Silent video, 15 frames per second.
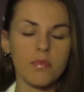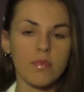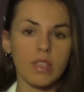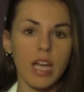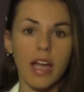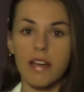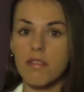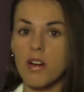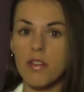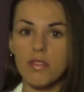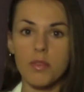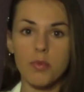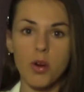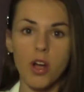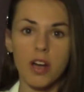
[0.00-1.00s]
I love
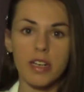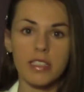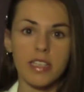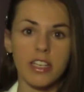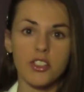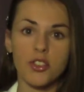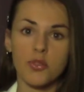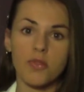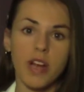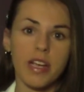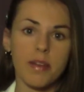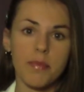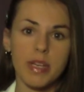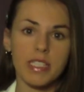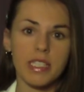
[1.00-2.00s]
the product. I do
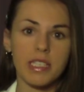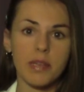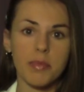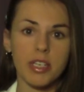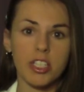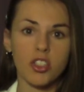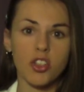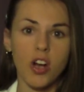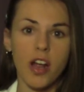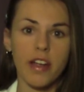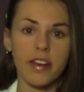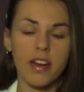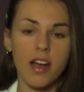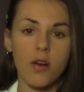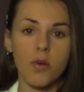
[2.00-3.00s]
recommend anybody try
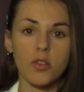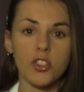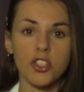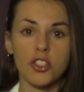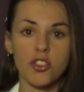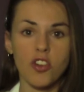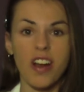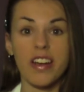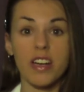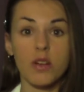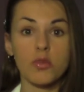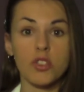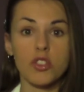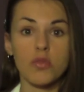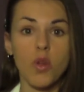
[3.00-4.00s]
it out. Just try it
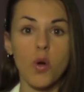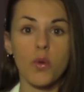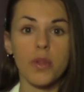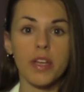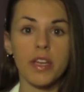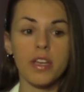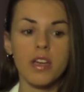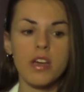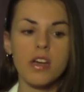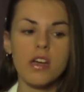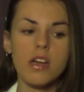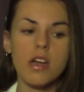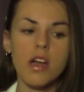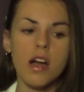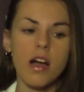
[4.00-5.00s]
out slowly.
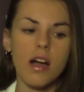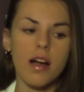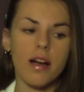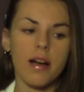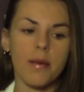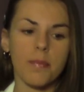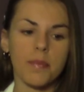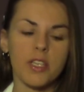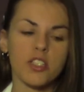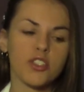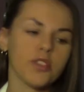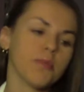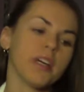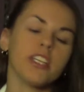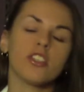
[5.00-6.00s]
because
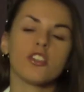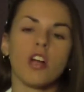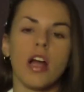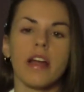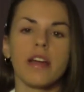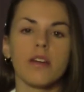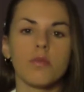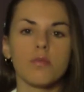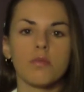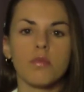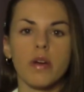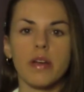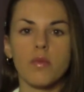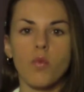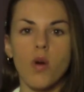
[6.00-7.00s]
you might try it
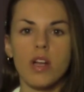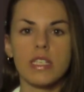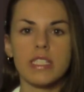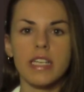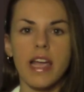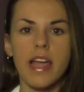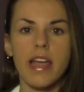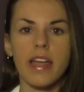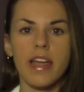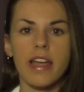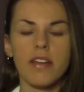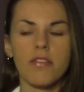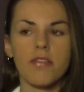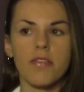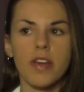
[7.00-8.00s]
like one day
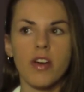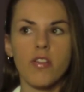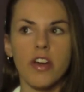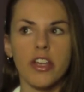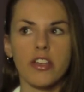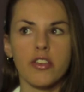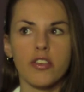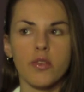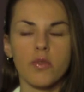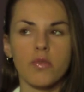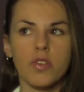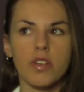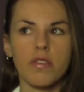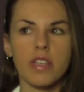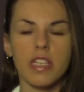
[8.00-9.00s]
and feel like you don't
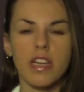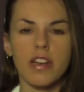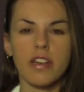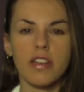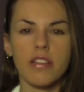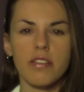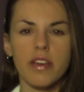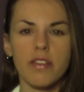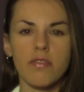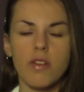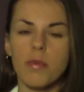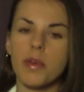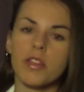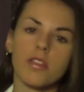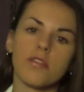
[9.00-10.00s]
really get anything
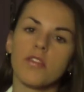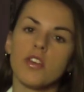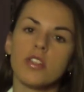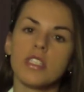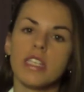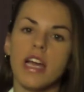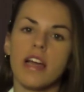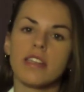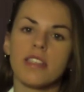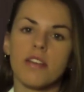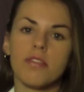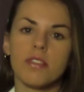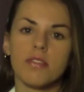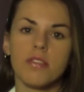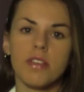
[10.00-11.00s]
from it. The first day I
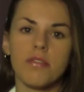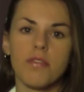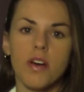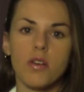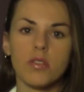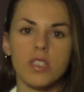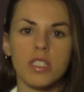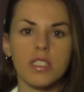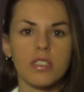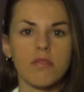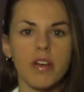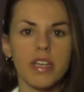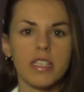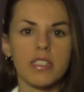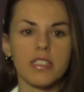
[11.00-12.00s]
definitely felt a
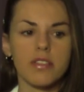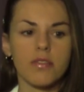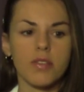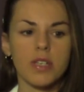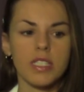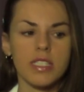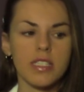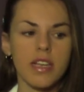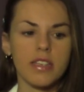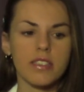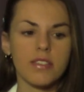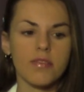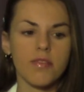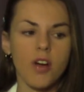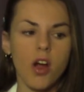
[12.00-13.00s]
slight difference as
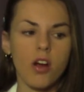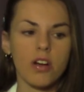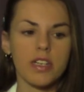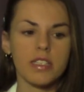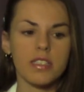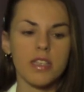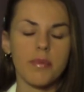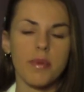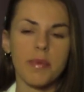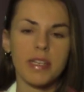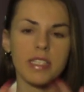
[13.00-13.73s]
far as, I mean, my